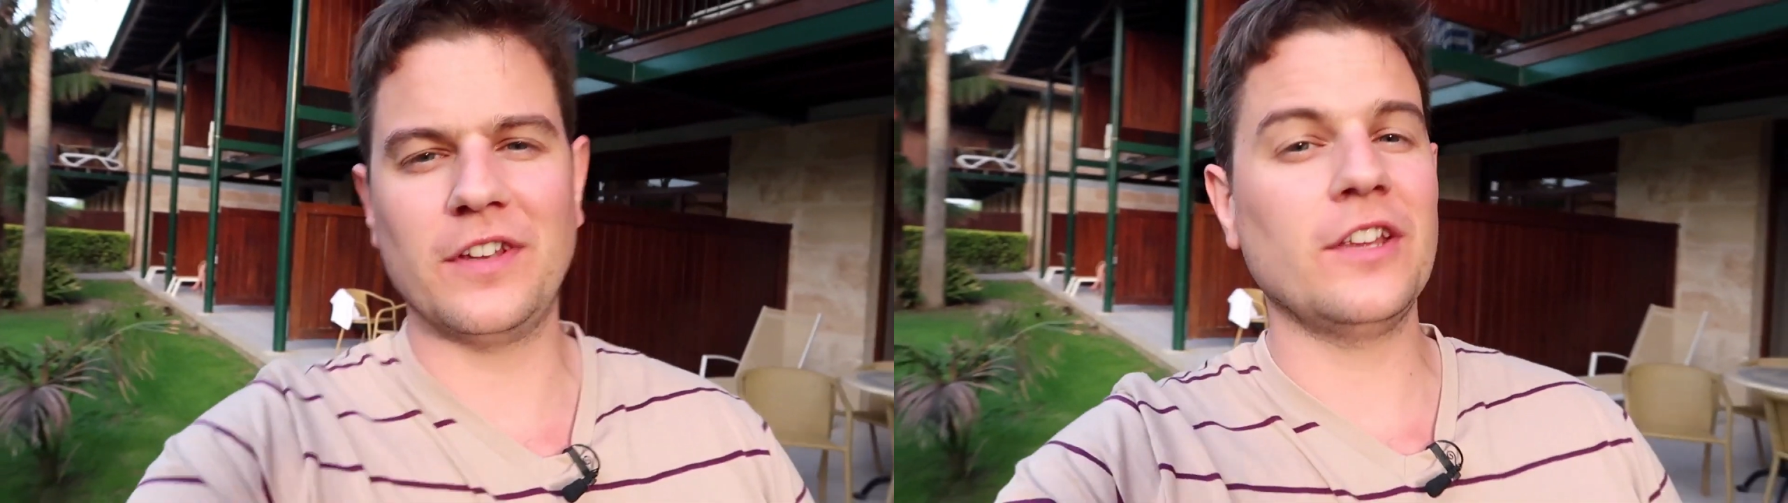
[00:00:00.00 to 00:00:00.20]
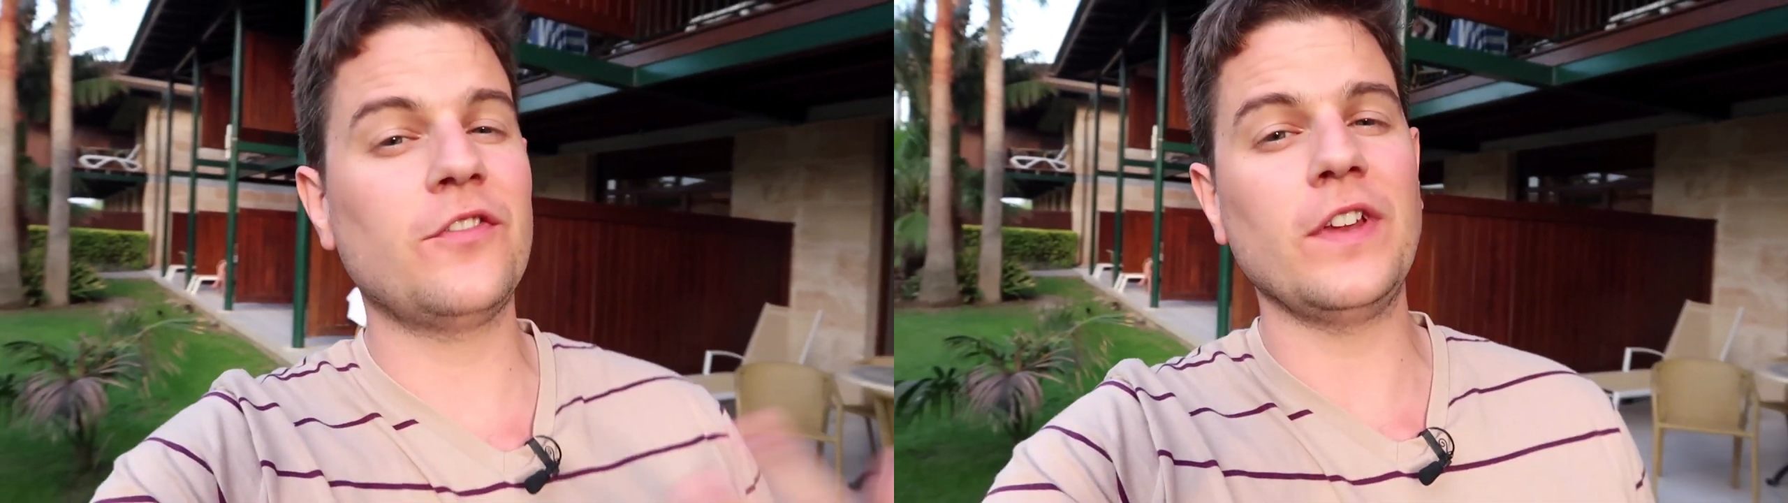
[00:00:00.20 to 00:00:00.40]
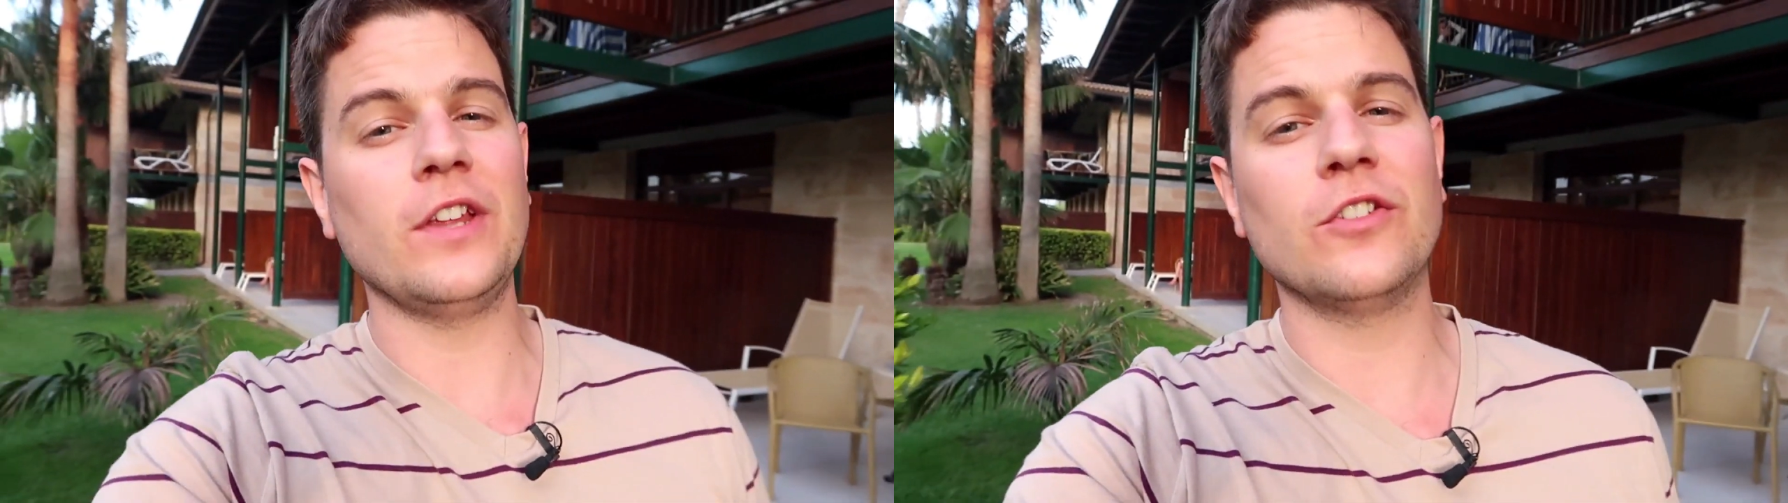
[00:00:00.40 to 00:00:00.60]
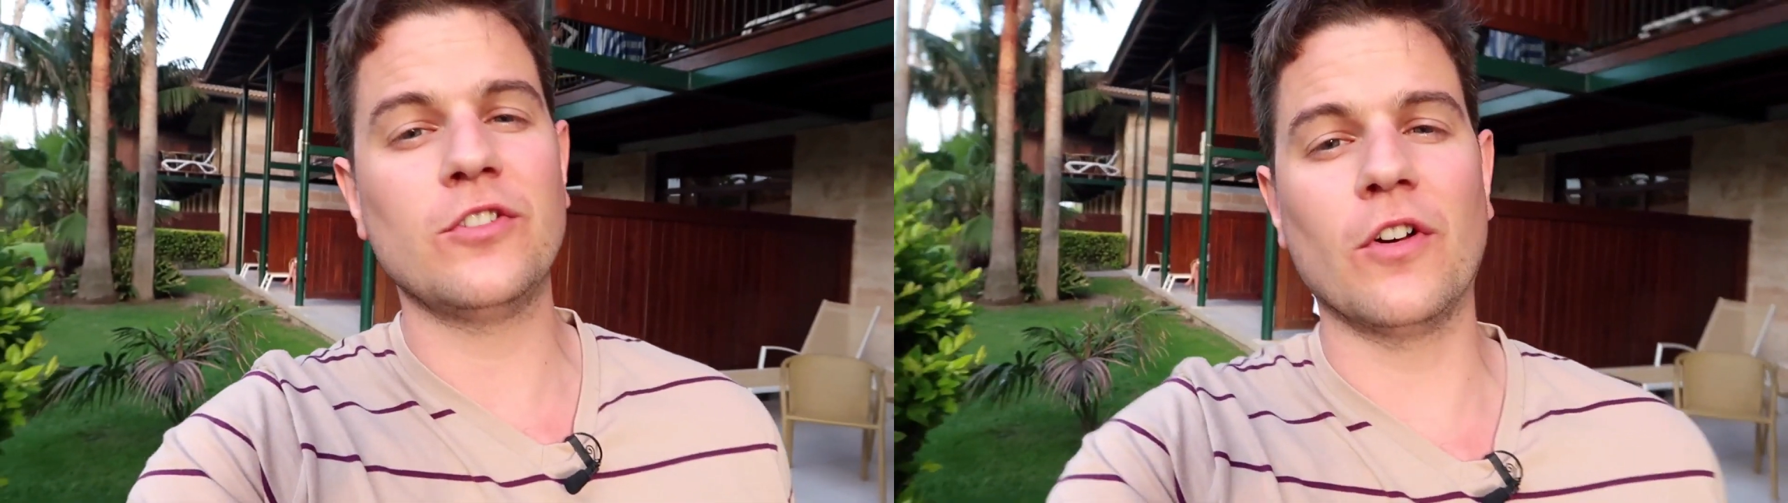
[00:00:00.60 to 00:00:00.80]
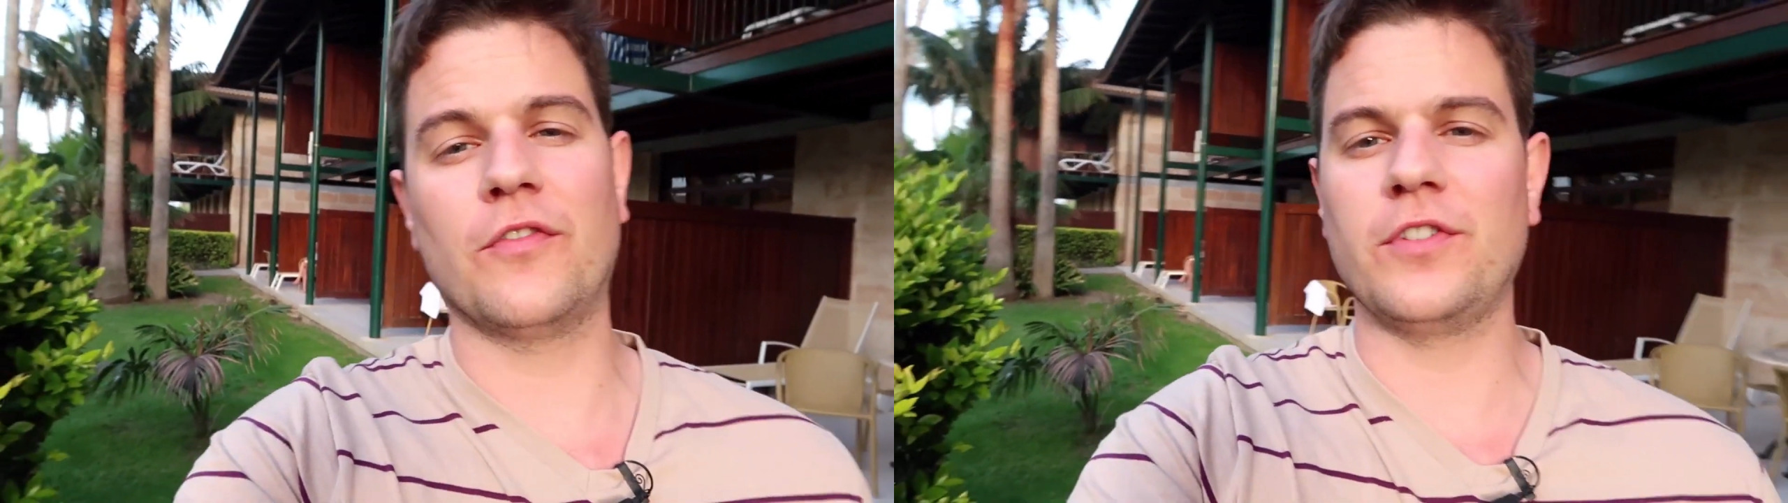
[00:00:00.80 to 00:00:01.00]
then this video
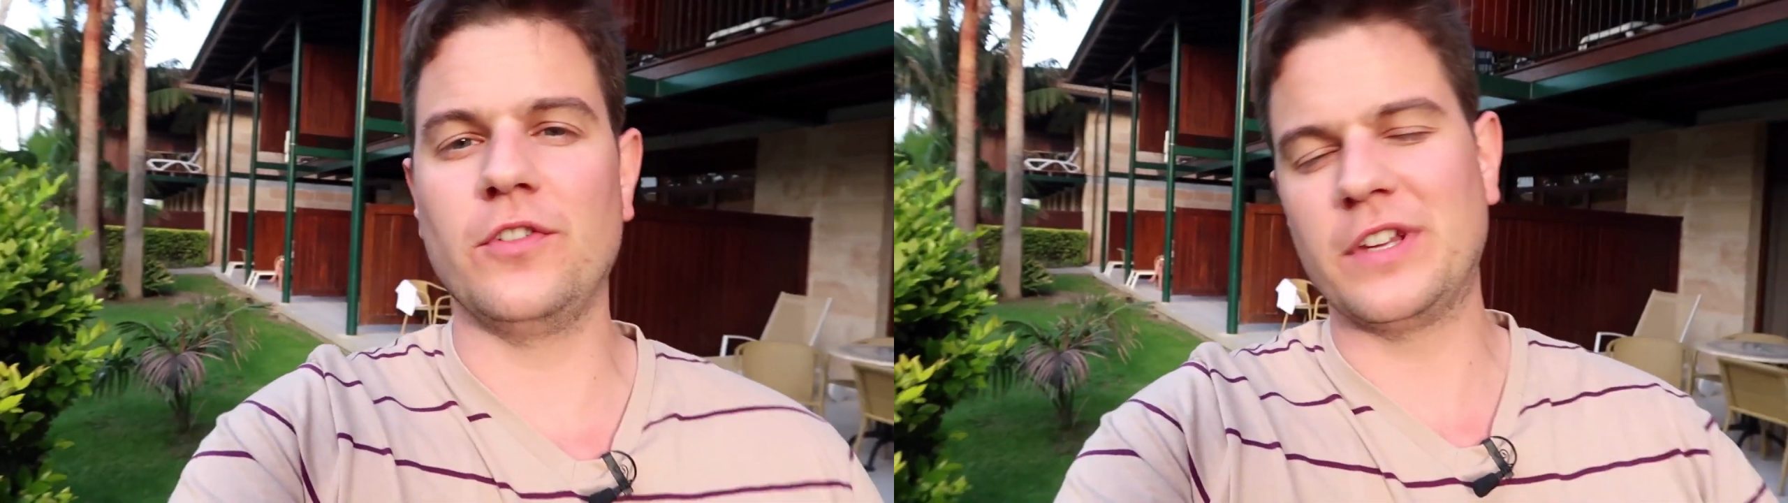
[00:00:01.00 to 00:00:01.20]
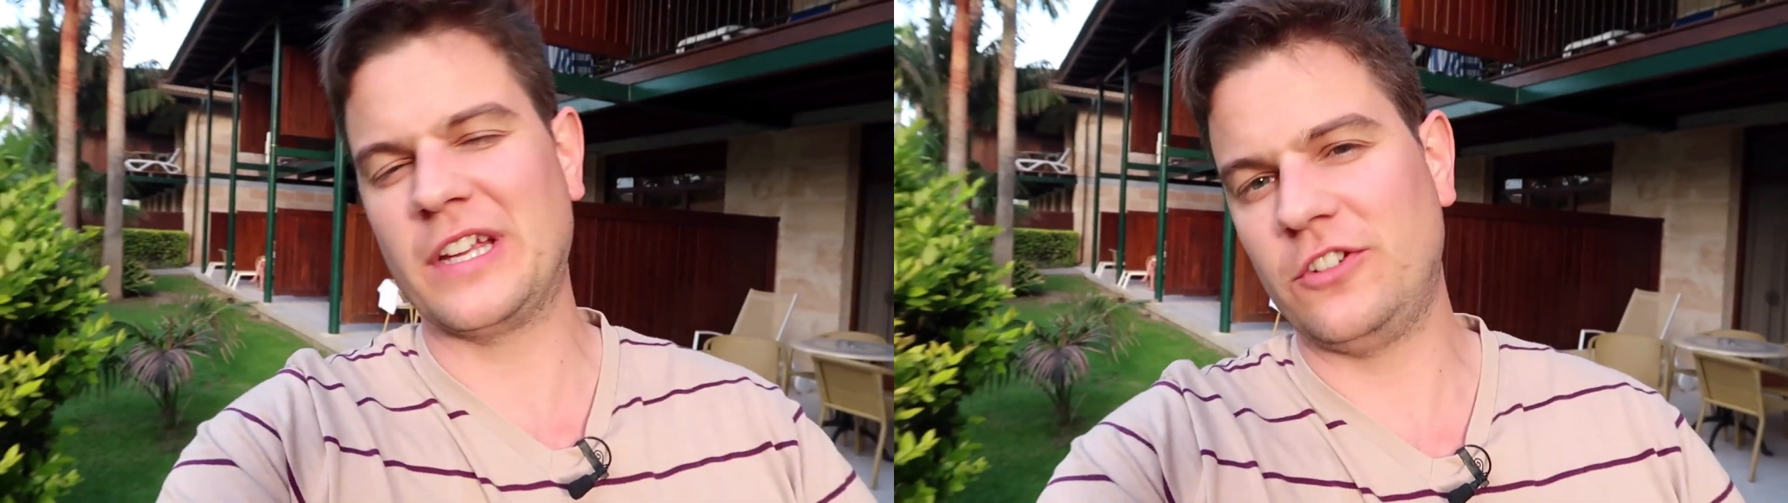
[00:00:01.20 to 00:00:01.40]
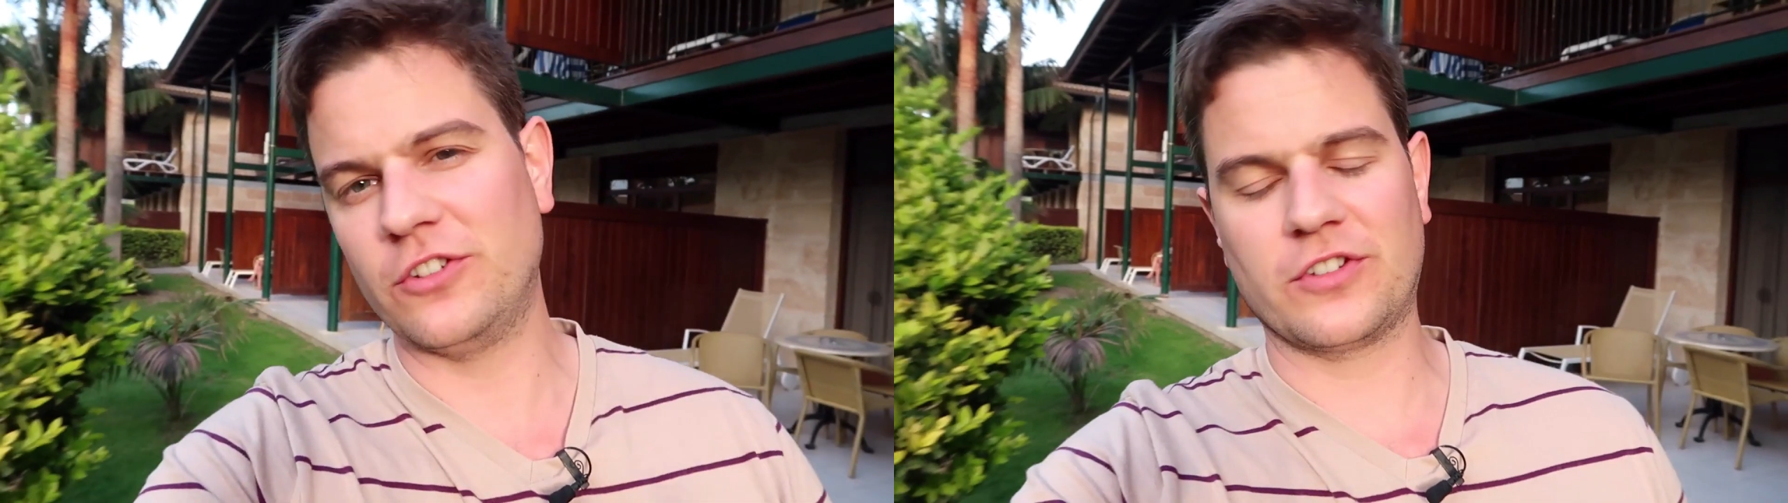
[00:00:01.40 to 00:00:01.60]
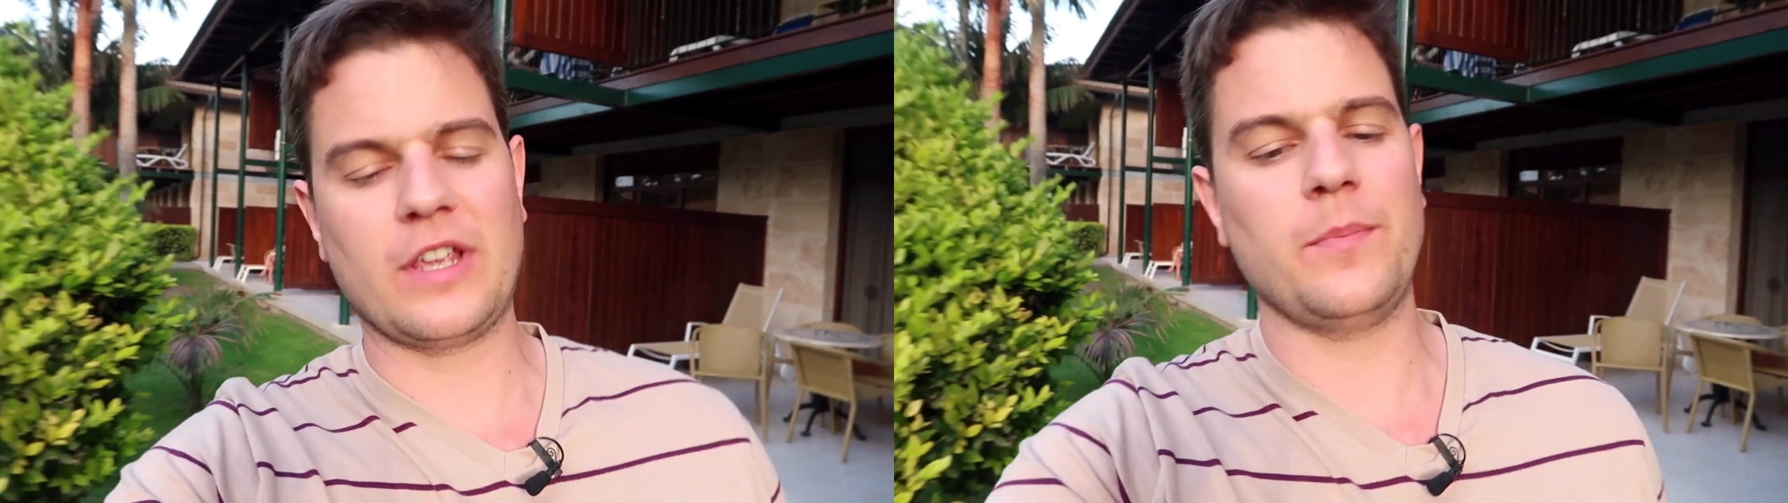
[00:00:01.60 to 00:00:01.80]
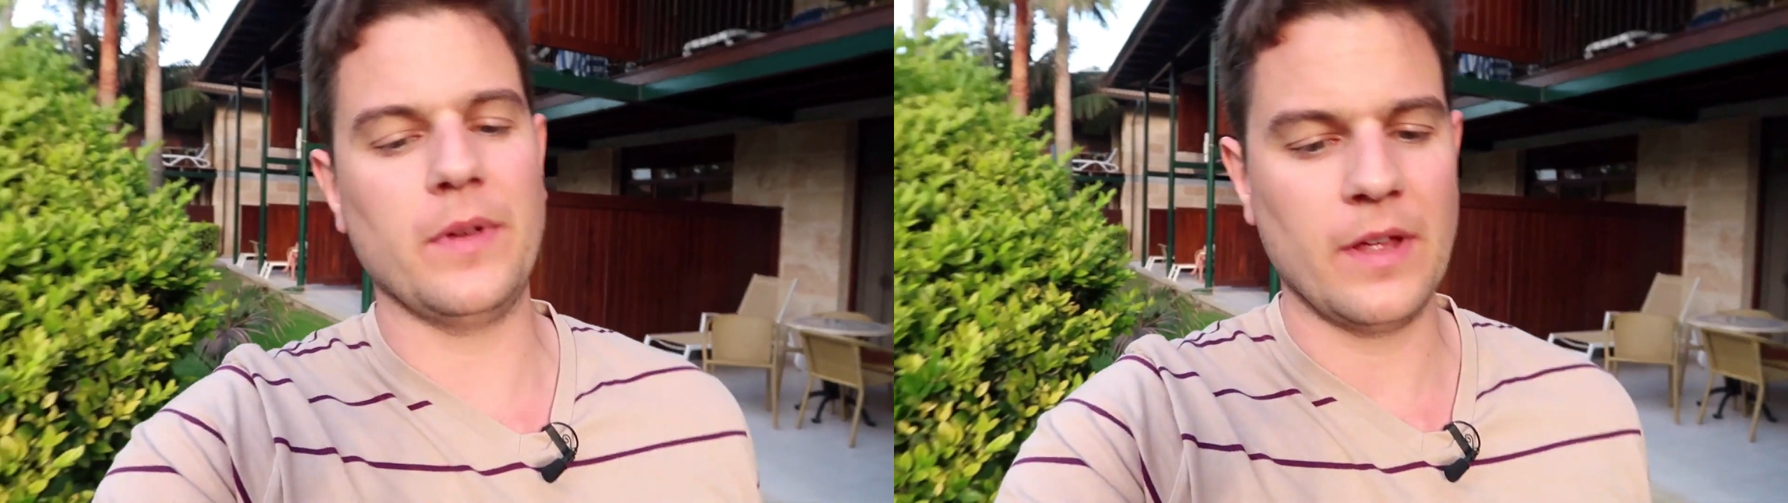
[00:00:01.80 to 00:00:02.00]
is not for you, you can just
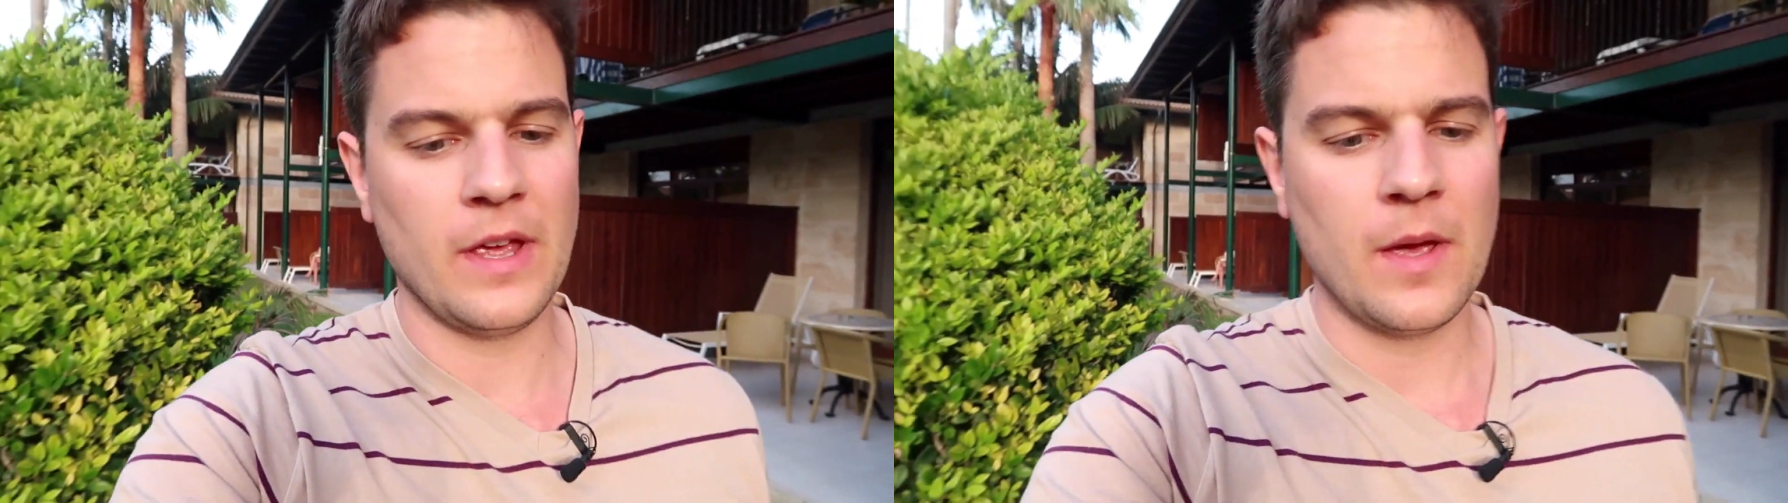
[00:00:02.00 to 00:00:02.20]
skip it.